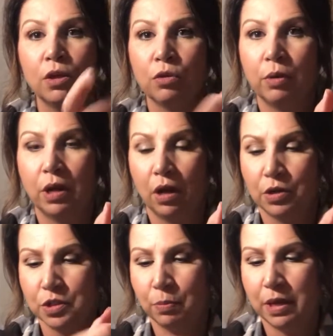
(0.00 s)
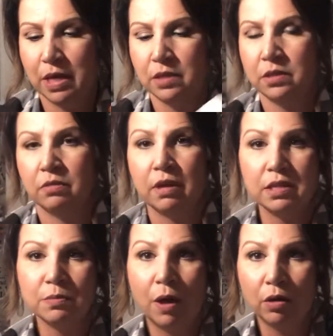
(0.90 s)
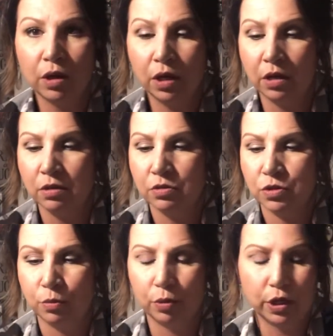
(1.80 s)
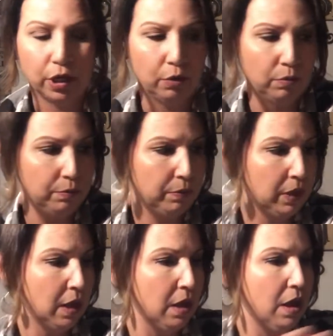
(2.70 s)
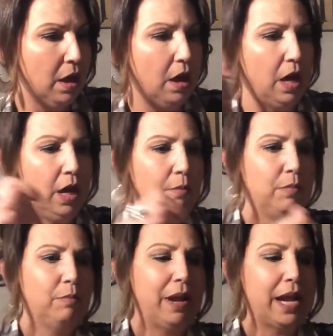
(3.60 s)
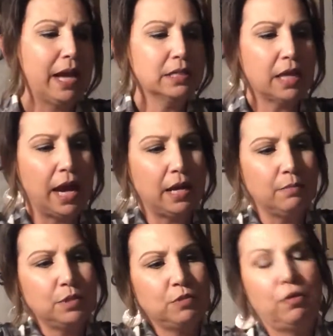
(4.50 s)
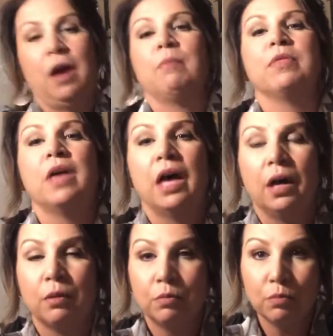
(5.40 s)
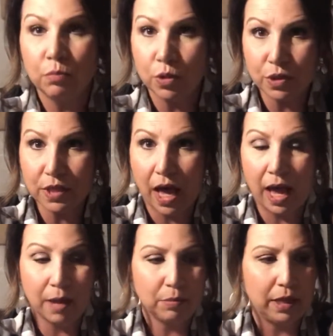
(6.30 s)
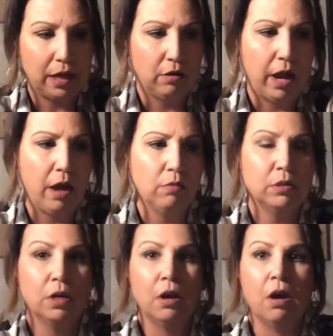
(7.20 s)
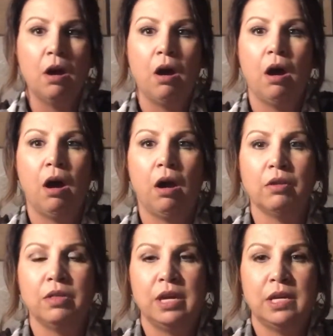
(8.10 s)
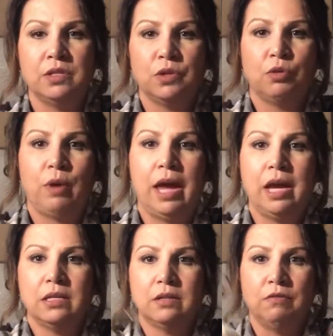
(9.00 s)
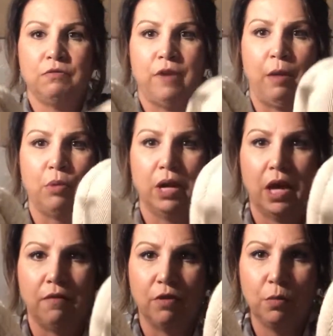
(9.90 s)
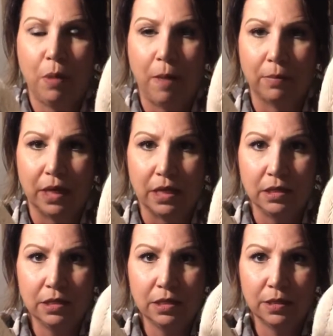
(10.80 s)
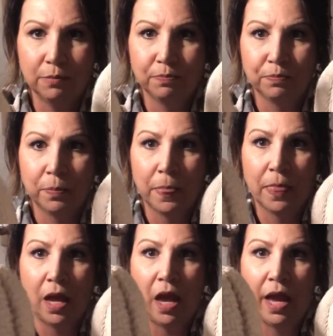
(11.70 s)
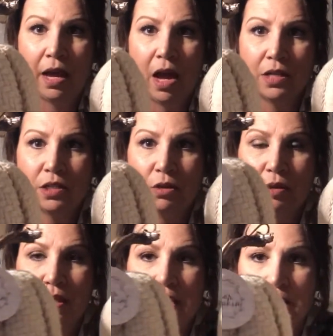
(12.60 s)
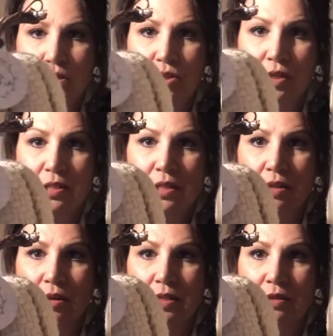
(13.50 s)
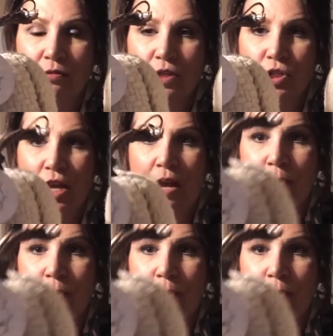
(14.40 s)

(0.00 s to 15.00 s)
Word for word: $3 a piece, they smell good, super cute. Um, my next items from the Bullseye Playground are these great fabric covered pumpkins. I got two of these. As you can see, they're a different shape.